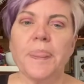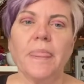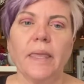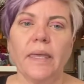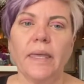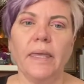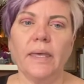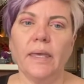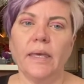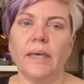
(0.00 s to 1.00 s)

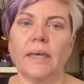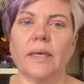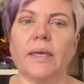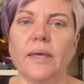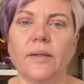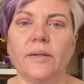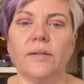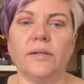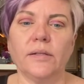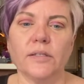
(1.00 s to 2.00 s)
He
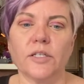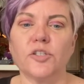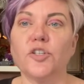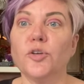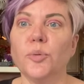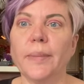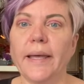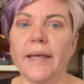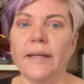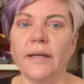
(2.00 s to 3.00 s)
killed two
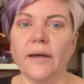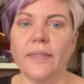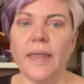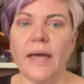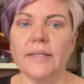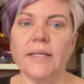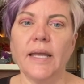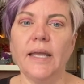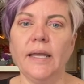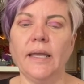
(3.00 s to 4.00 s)
men on that
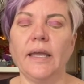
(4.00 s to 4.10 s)
day,